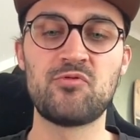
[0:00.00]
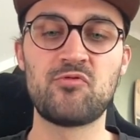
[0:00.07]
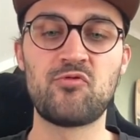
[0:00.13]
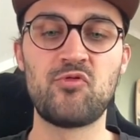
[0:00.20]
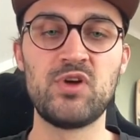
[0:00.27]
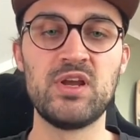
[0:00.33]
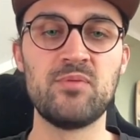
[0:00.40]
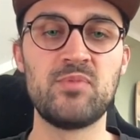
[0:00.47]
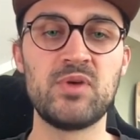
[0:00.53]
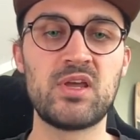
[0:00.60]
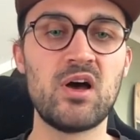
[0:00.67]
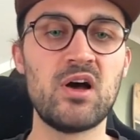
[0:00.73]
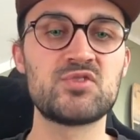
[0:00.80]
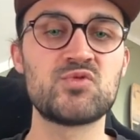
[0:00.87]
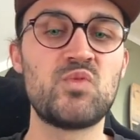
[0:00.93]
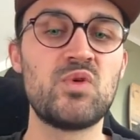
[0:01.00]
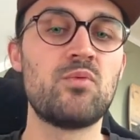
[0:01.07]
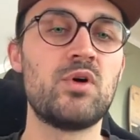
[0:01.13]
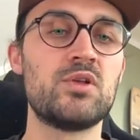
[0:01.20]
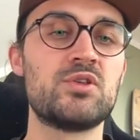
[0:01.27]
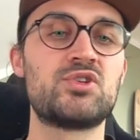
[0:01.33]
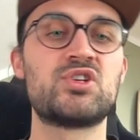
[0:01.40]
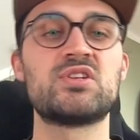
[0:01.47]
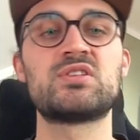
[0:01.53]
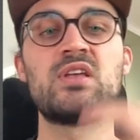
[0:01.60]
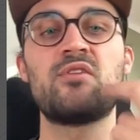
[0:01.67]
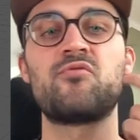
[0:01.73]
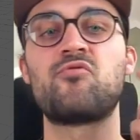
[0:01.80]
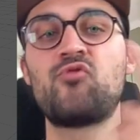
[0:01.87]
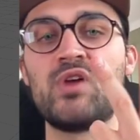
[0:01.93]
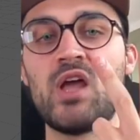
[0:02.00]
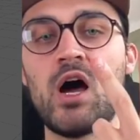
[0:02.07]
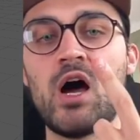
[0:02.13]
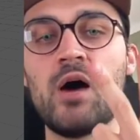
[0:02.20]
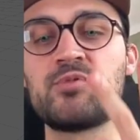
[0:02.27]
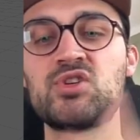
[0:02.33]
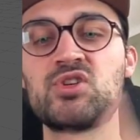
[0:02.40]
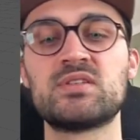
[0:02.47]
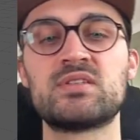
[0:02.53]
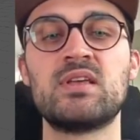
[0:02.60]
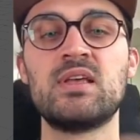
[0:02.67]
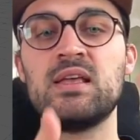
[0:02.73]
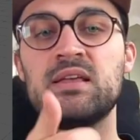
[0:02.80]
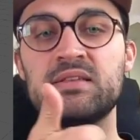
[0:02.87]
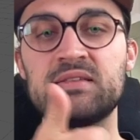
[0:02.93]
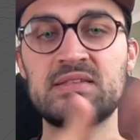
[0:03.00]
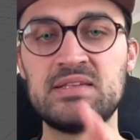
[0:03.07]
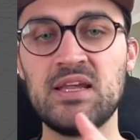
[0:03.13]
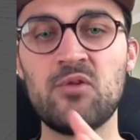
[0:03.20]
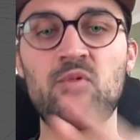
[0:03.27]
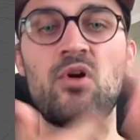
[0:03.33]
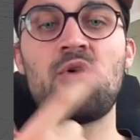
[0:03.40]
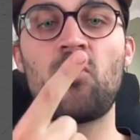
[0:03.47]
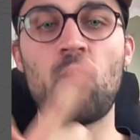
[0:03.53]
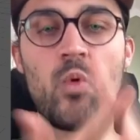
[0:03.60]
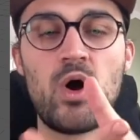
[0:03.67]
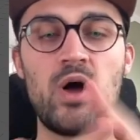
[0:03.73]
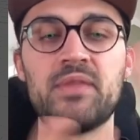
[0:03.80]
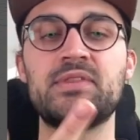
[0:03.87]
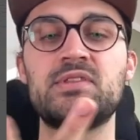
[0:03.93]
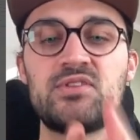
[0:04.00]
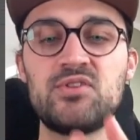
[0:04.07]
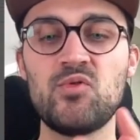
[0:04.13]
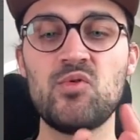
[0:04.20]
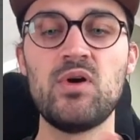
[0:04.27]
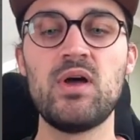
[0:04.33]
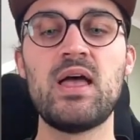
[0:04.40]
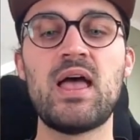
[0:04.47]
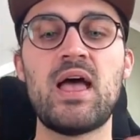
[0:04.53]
three, because we want just have three options, zero, one, two.